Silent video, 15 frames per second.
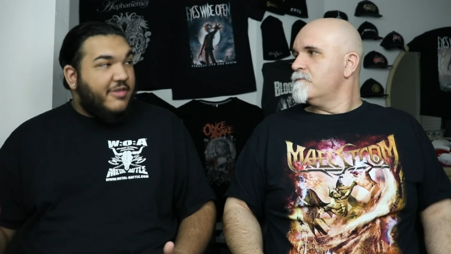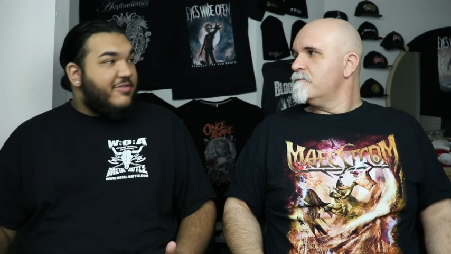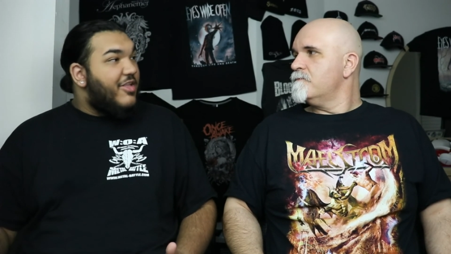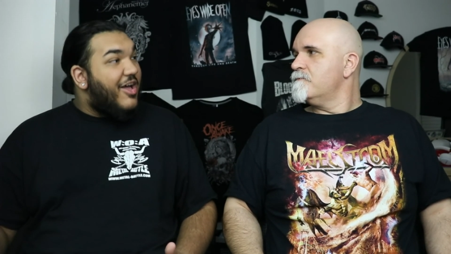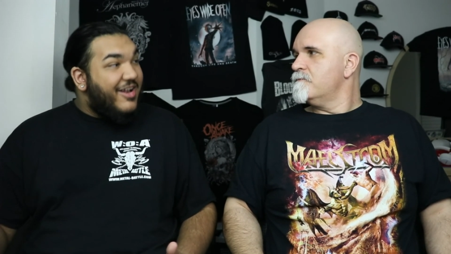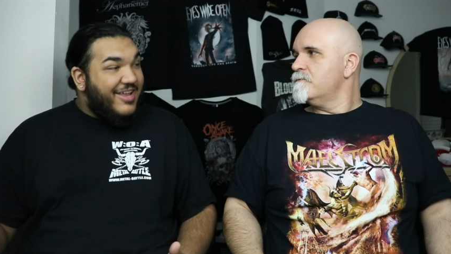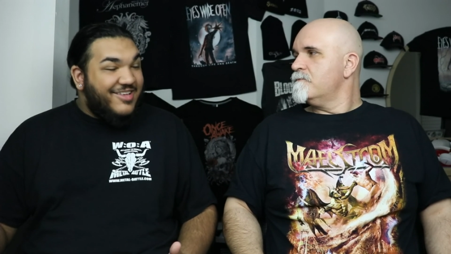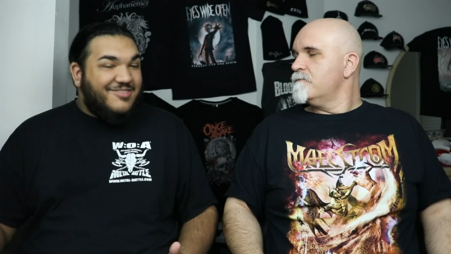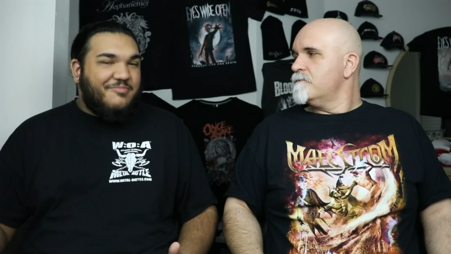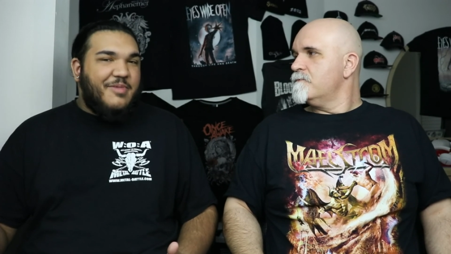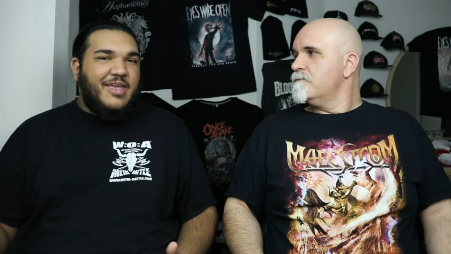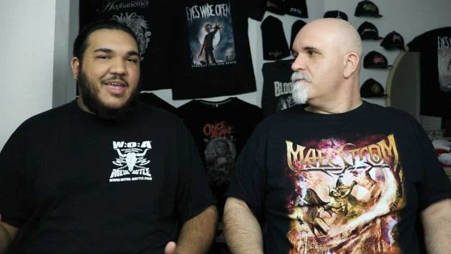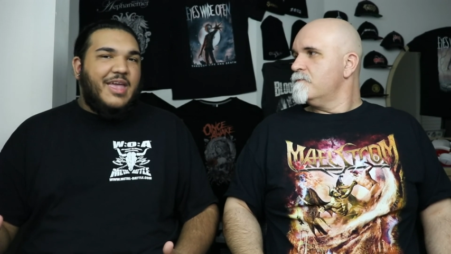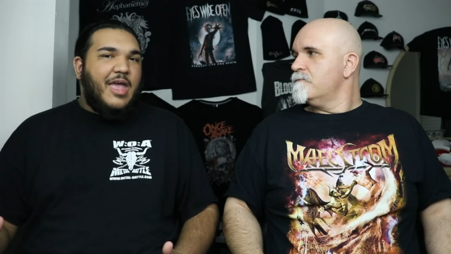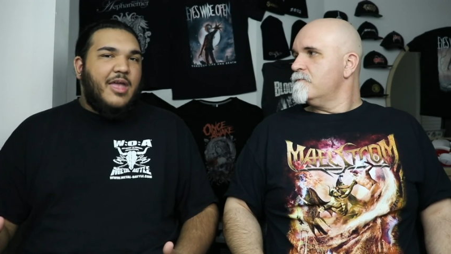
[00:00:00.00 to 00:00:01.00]
Speaker 1: is not as
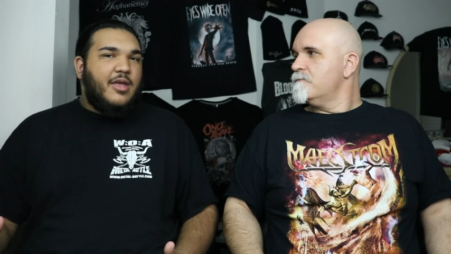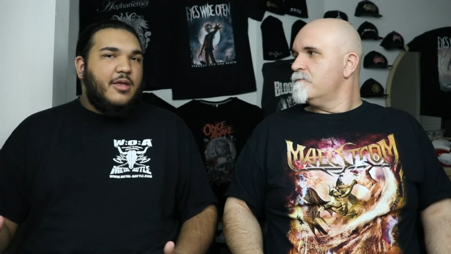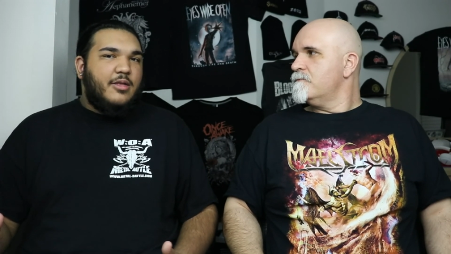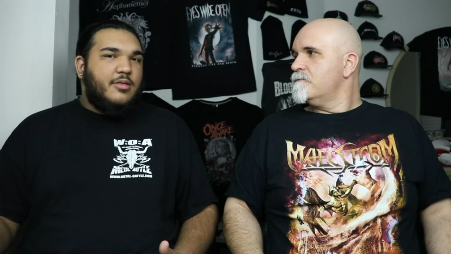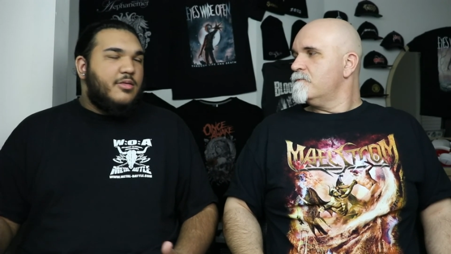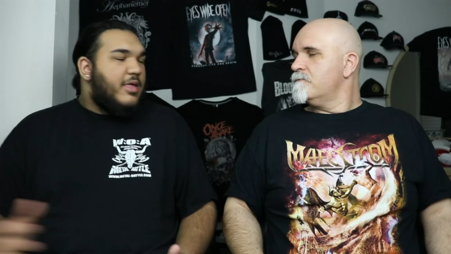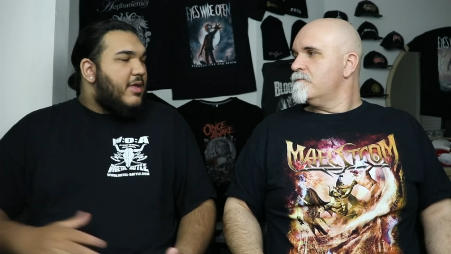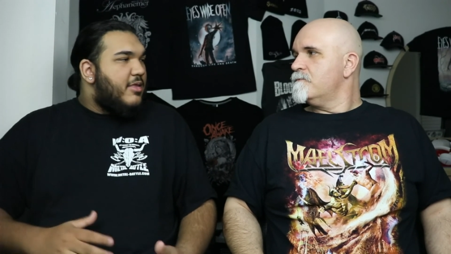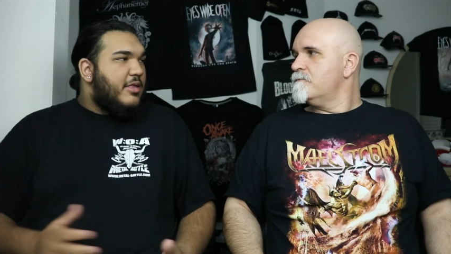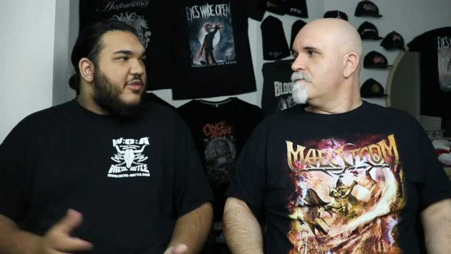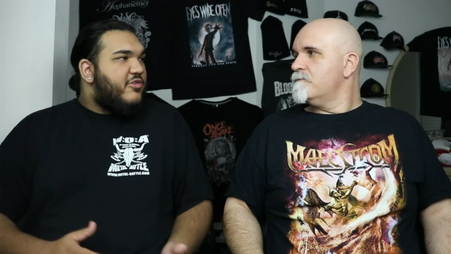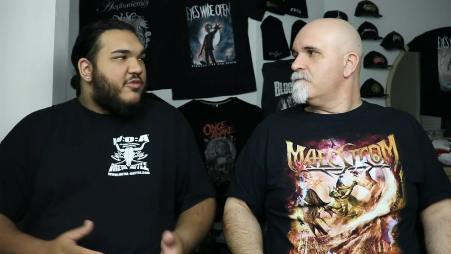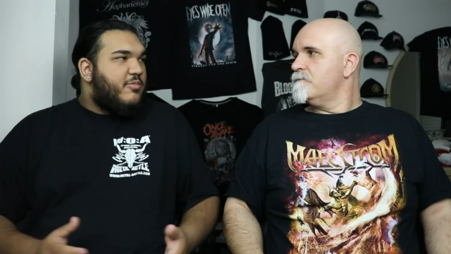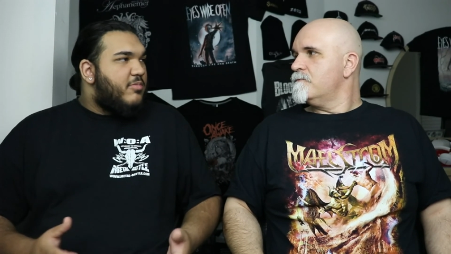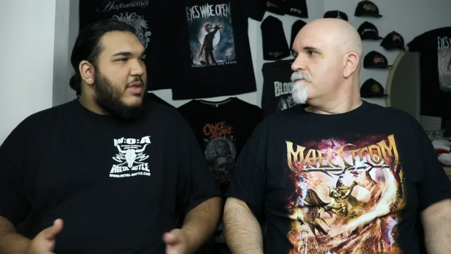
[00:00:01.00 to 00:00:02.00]
big, they they
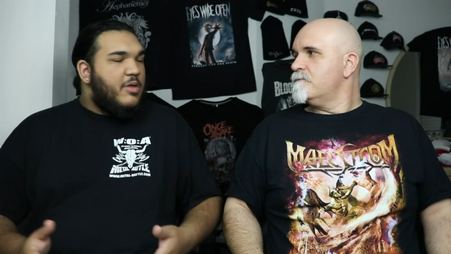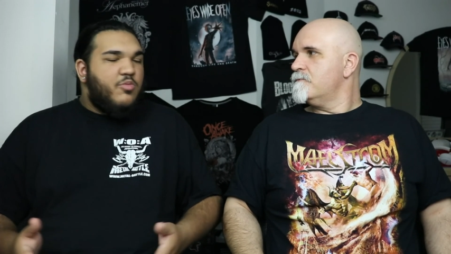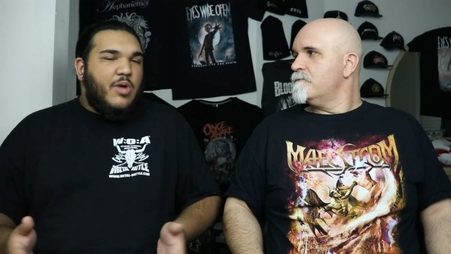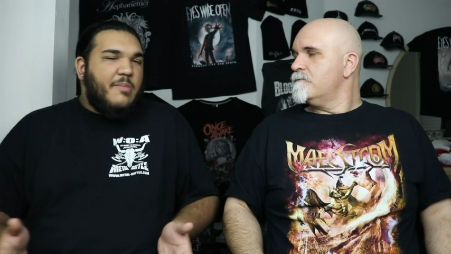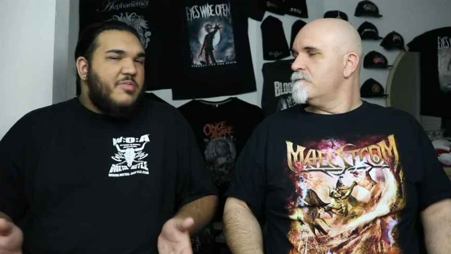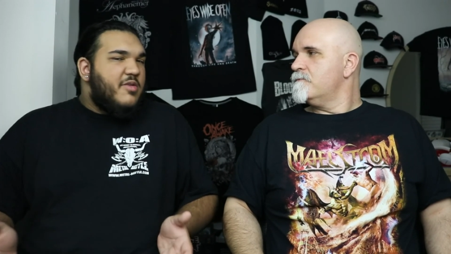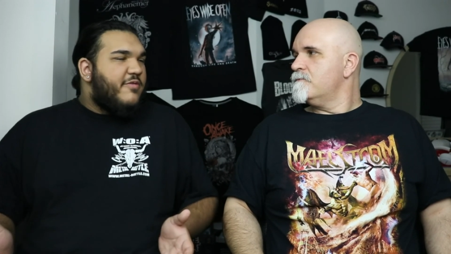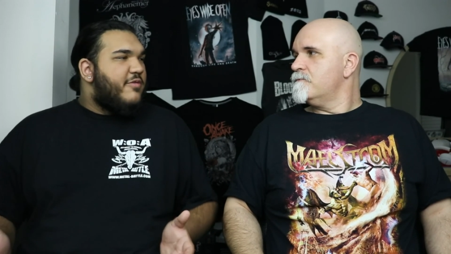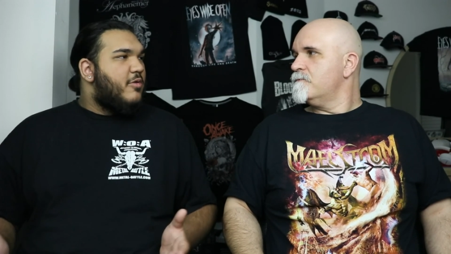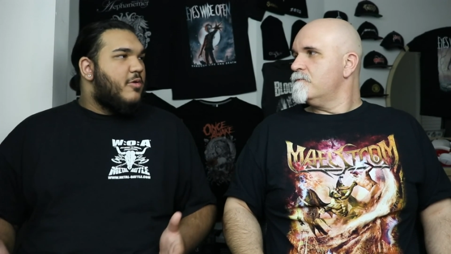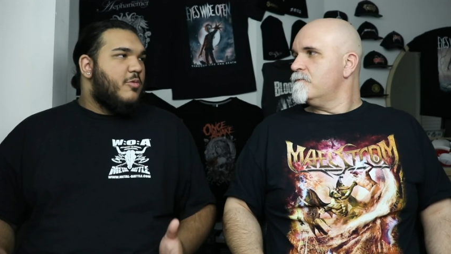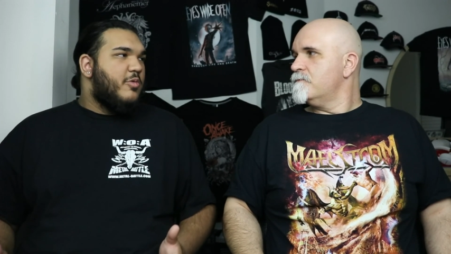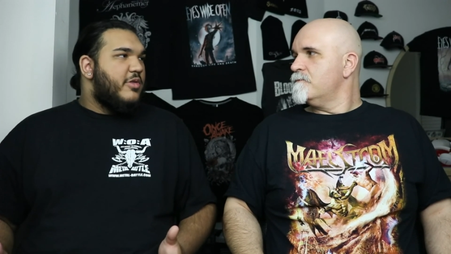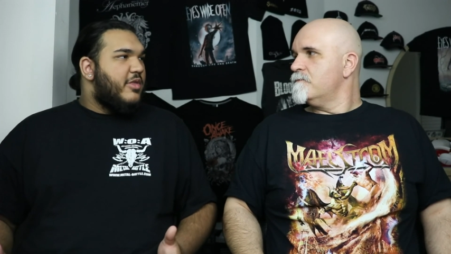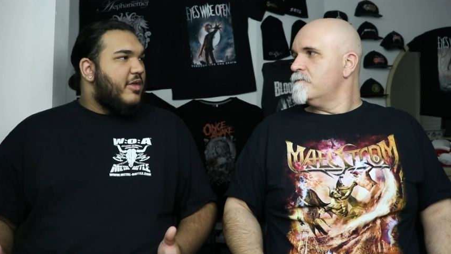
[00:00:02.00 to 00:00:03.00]
they'd wipe the
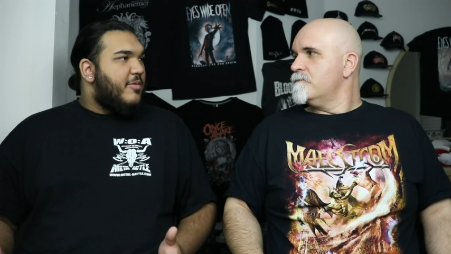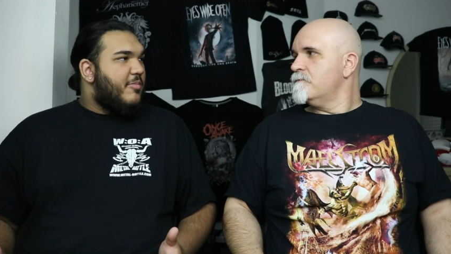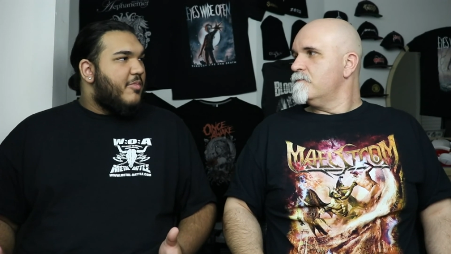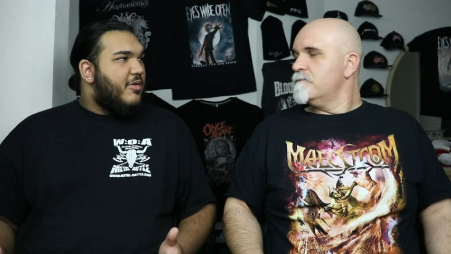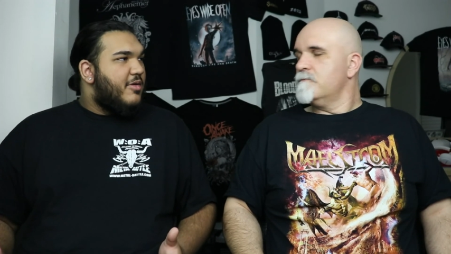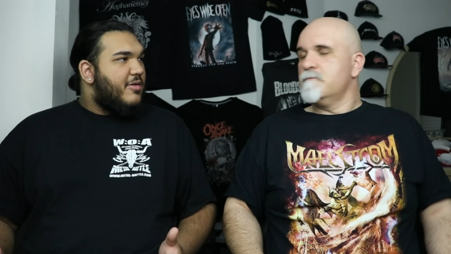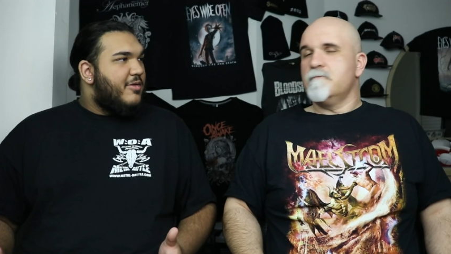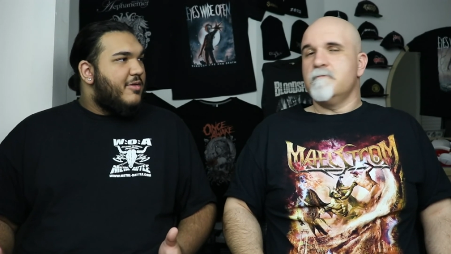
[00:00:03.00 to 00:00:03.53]
floor with him.